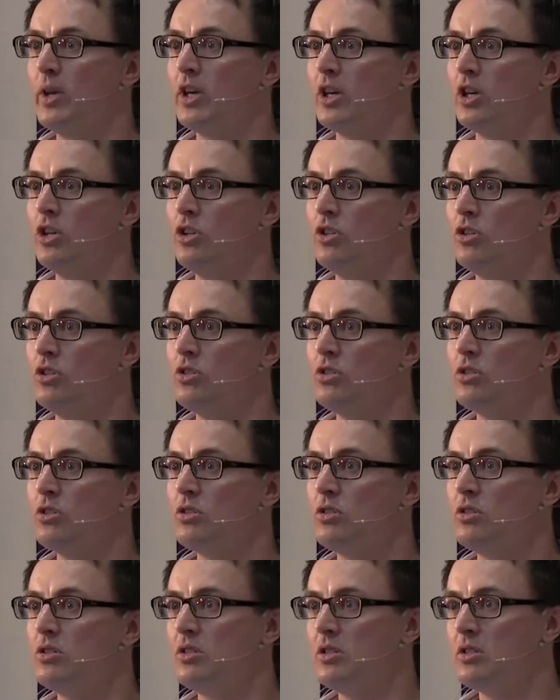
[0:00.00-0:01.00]
we can
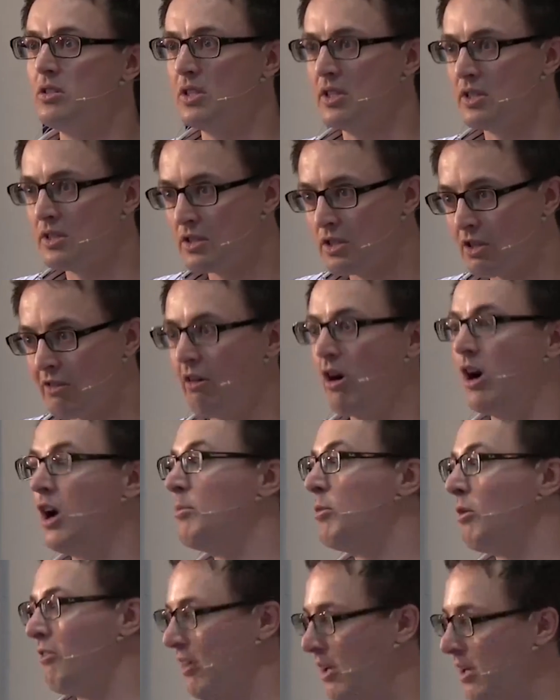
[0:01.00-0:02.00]

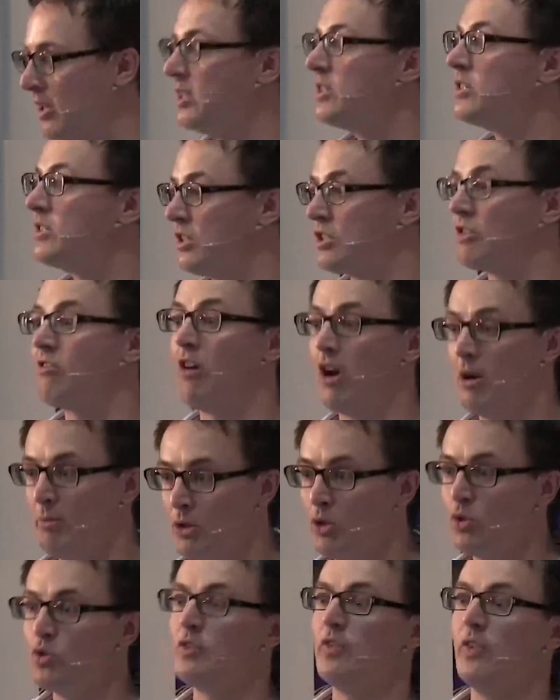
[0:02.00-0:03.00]
describe, or at least
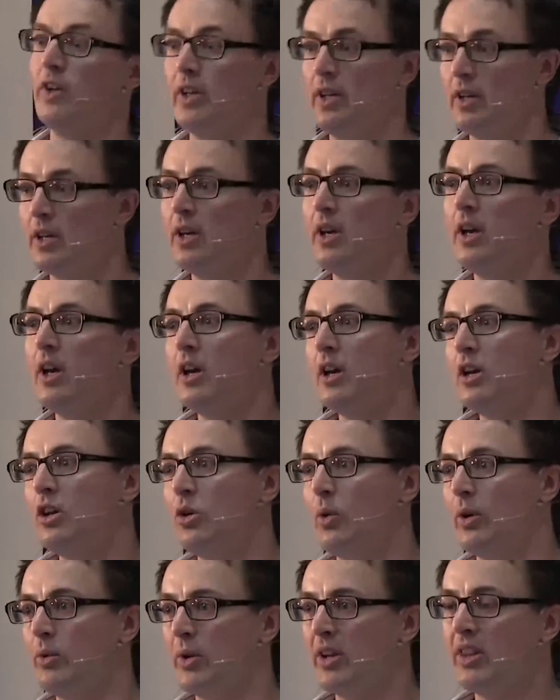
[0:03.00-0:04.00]
describe usefully.
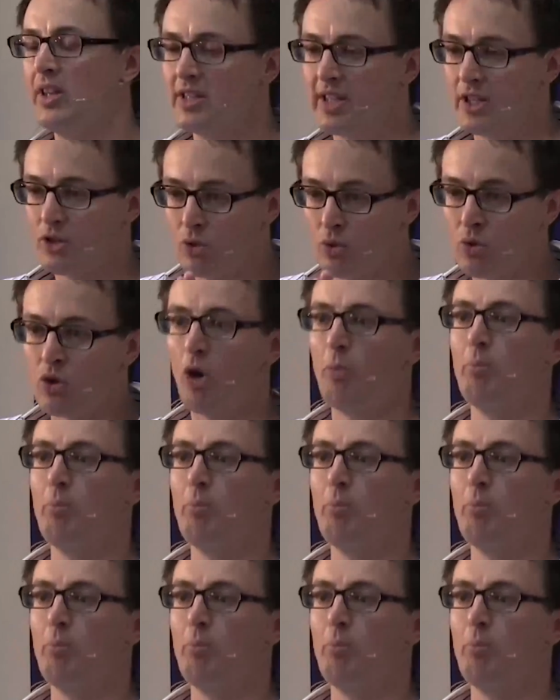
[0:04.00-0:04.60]
You know, when, when things get too